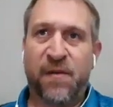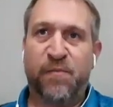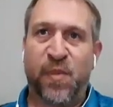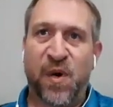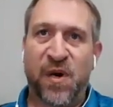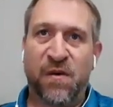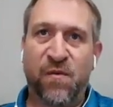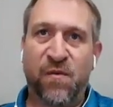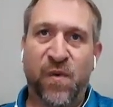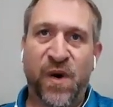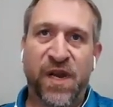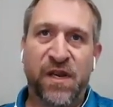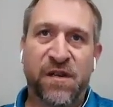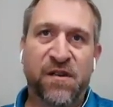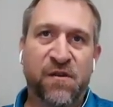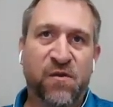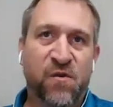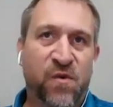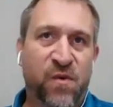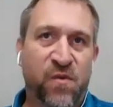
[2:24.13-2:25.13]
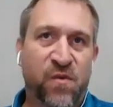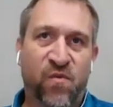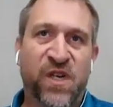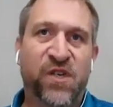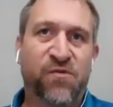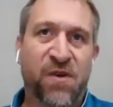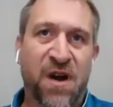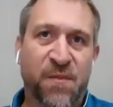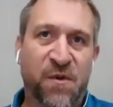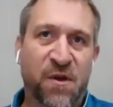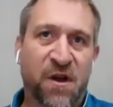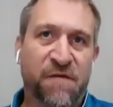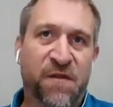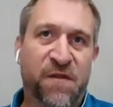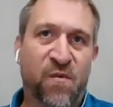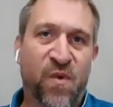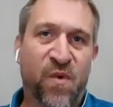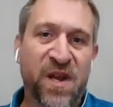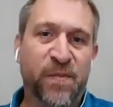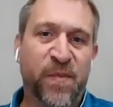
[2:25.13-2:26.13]
But when we dropped off
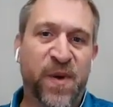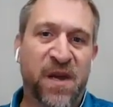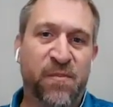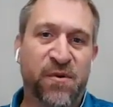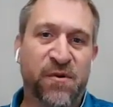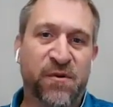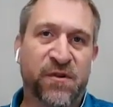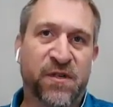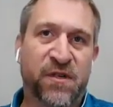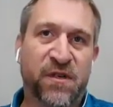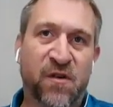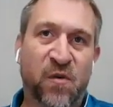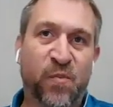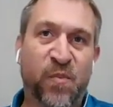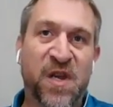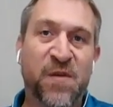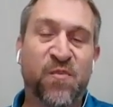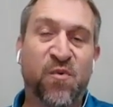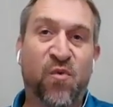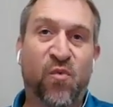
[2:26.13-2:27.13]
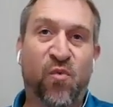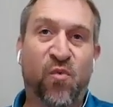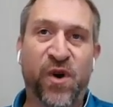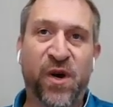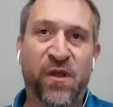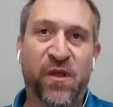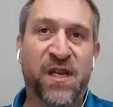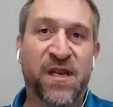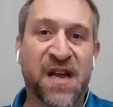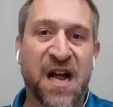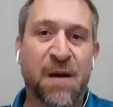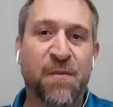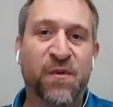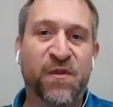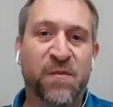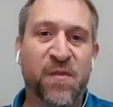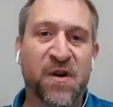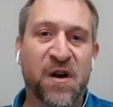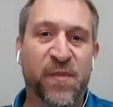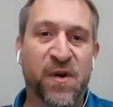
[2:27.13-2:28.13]
the white papers, people really gobbled
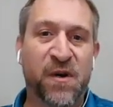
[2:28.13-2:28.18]
them up.